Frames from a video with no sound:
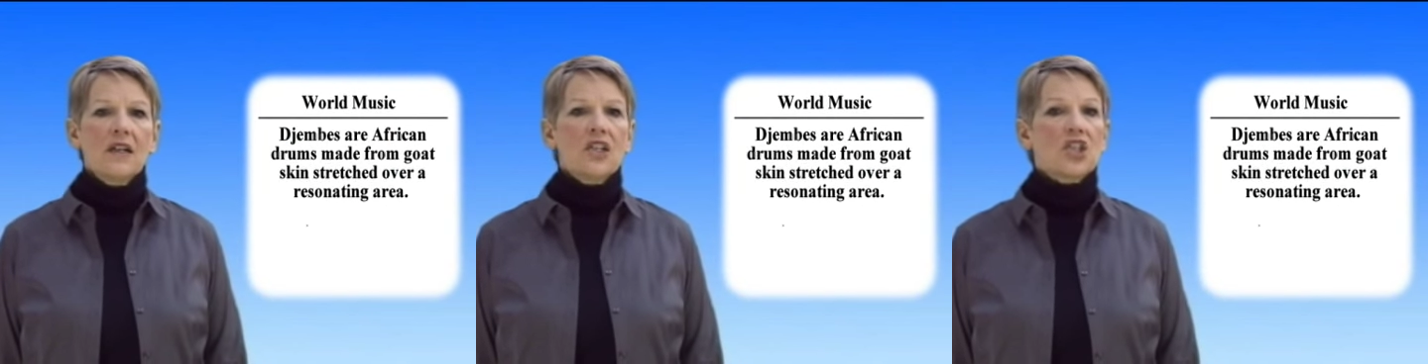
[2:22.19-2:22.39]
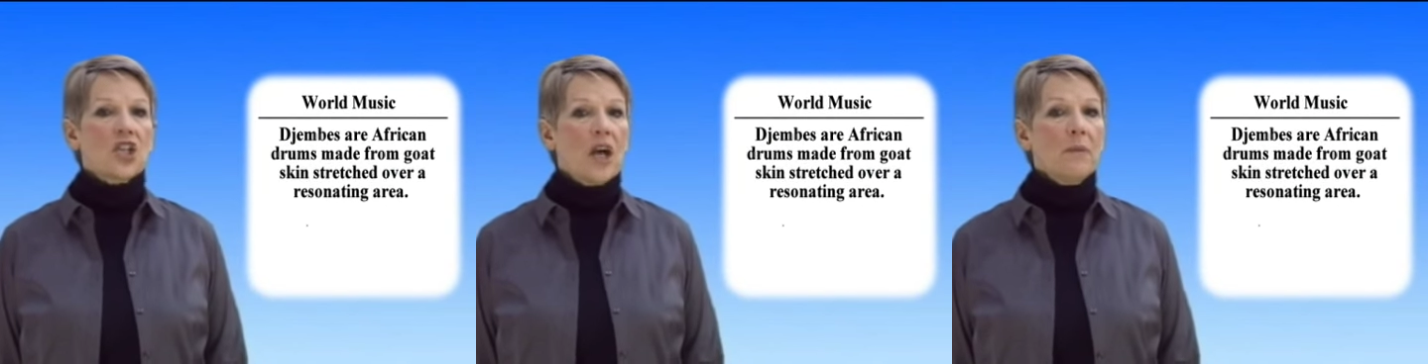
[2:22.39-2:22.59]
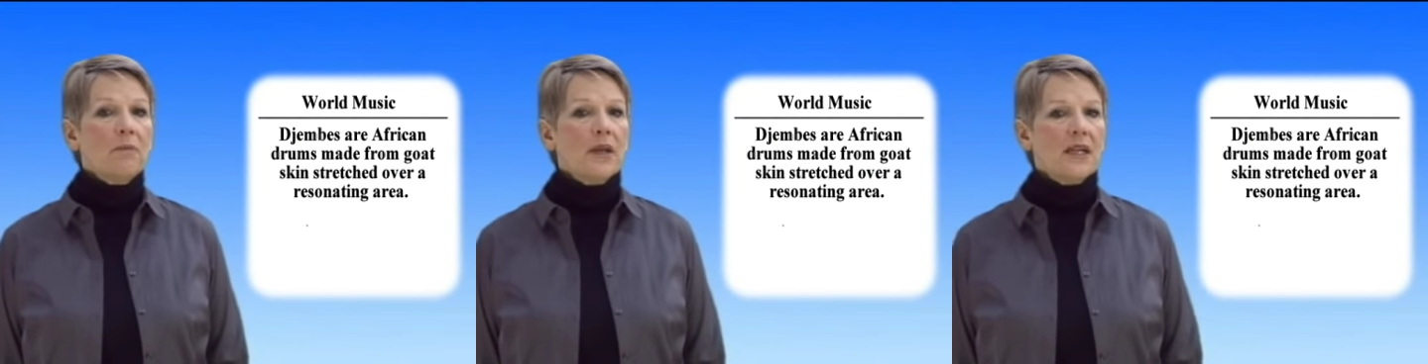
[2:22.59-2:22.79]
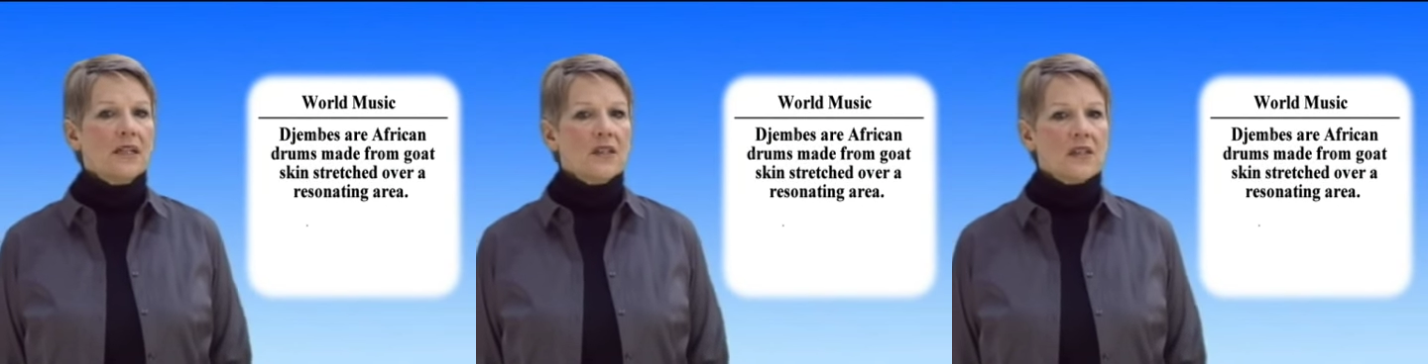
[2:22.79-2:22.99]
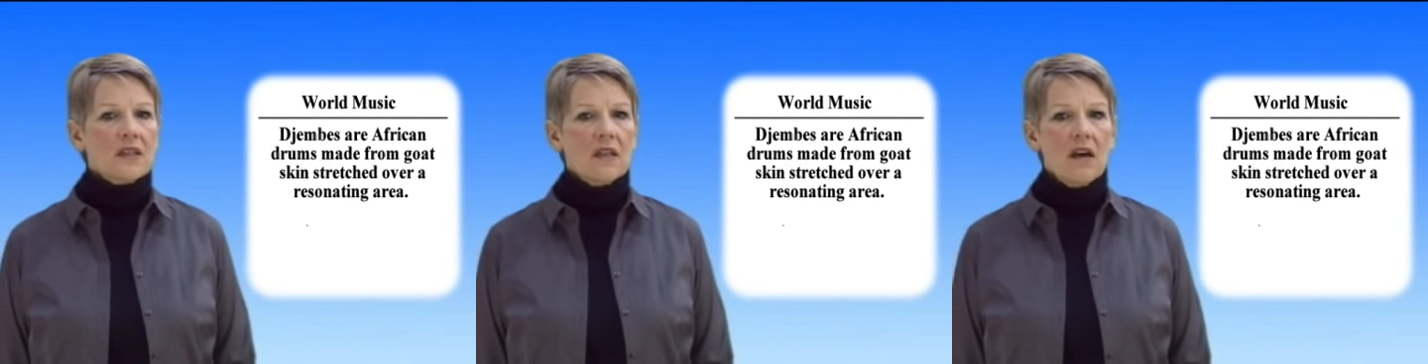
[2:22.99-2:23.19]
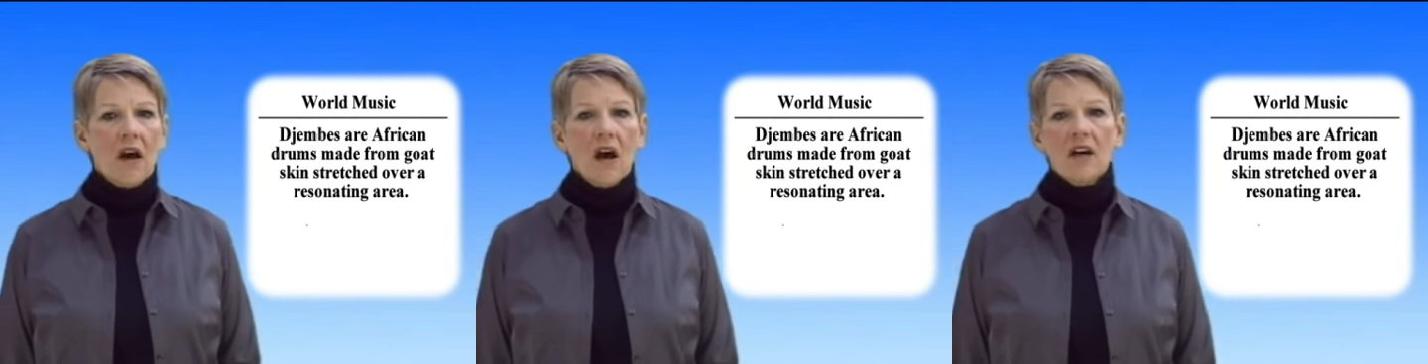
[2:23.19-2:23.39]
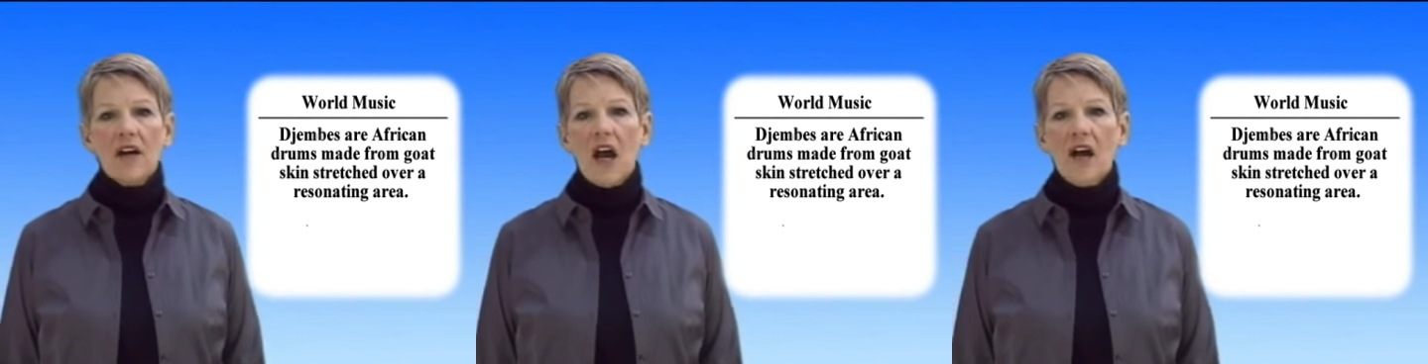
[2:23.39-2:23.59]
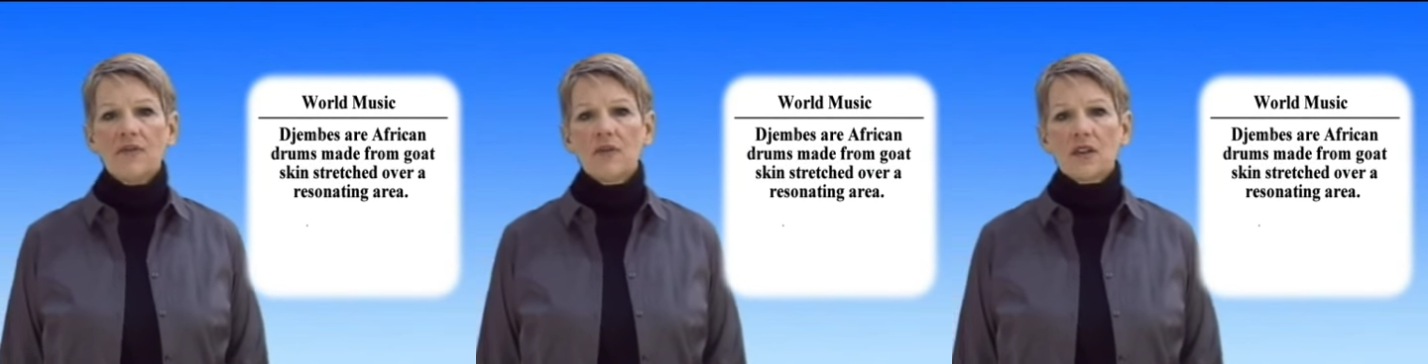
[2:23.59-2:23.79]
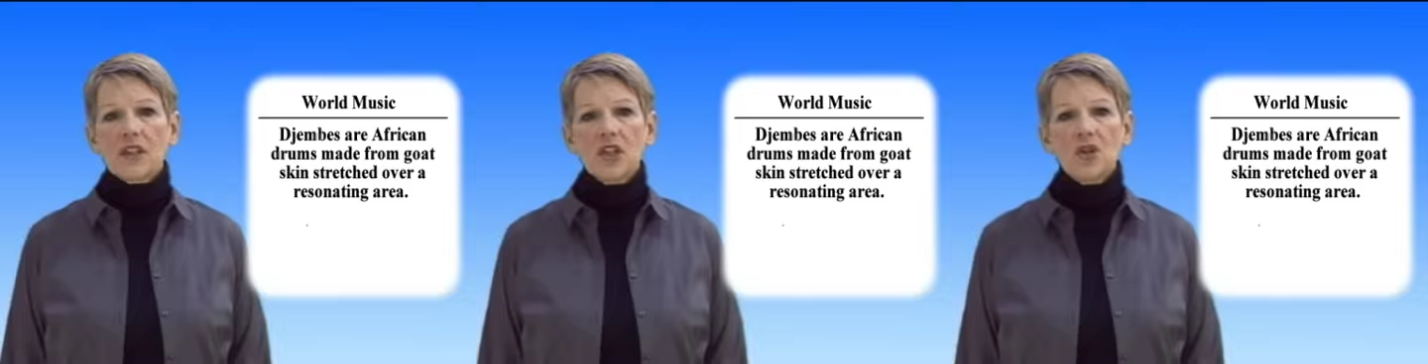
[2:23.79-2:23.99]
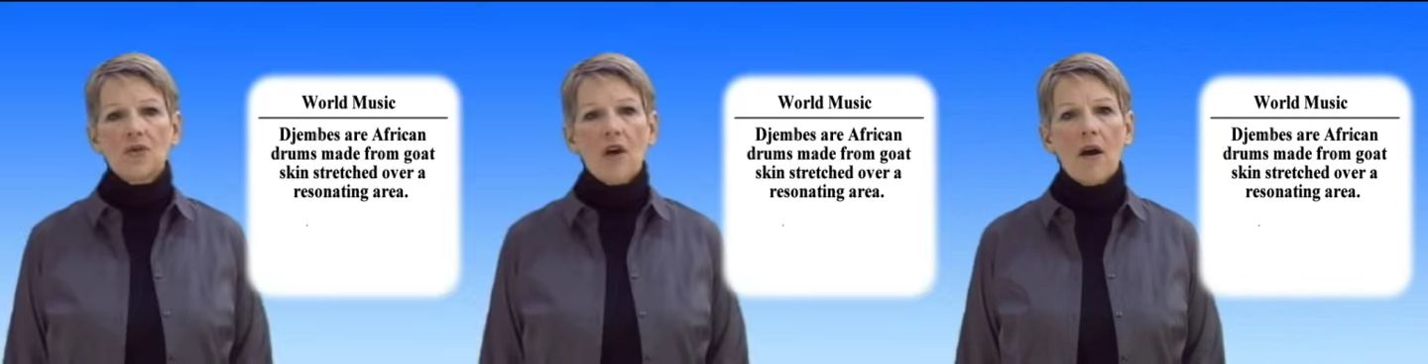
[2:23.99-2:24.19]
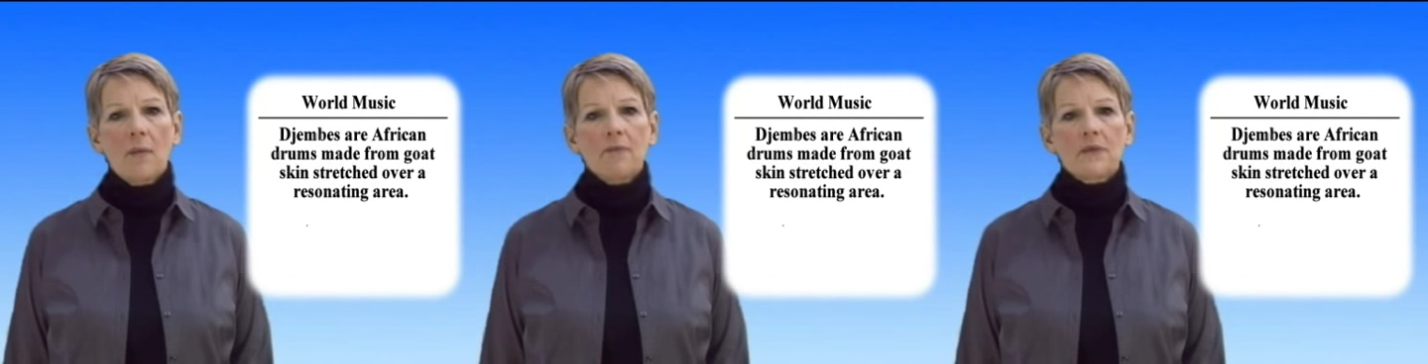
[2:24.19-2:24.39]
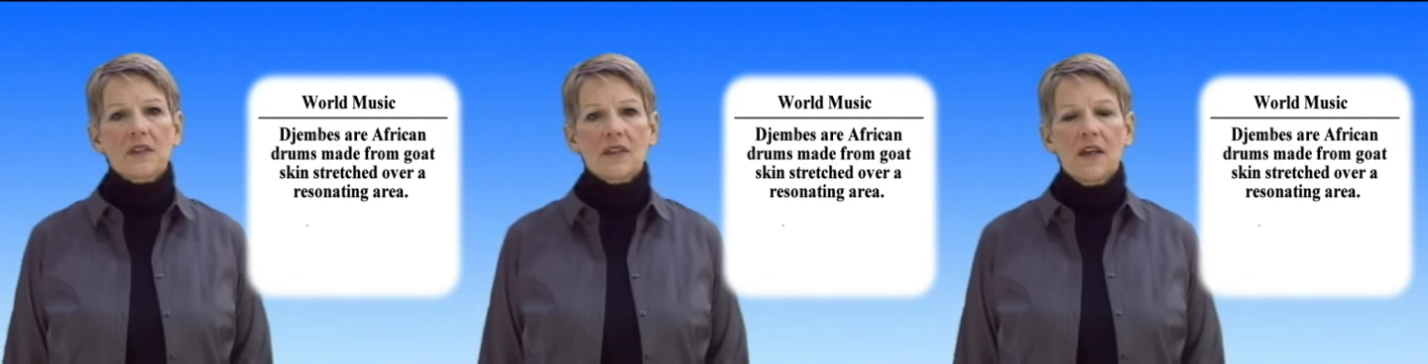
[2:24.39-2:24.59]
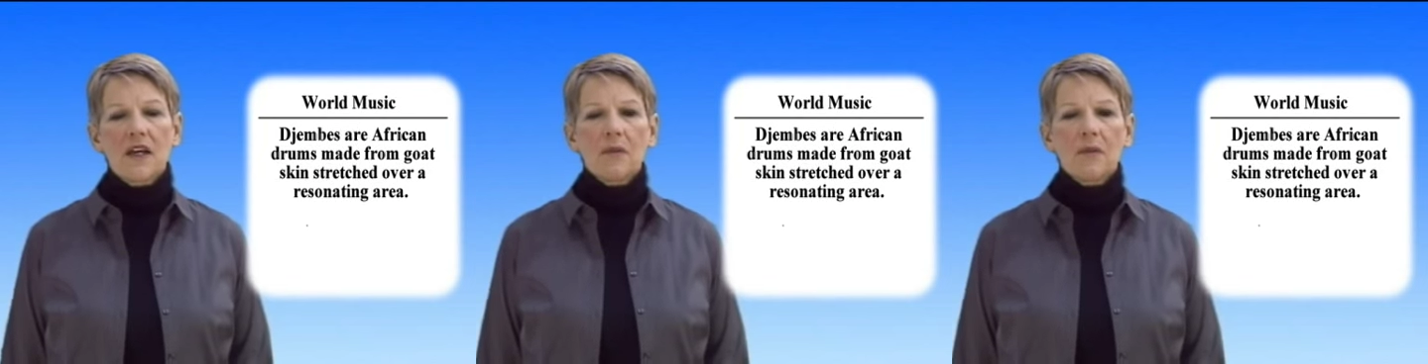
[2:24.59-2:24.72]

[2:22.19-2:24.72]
Djembes are African drums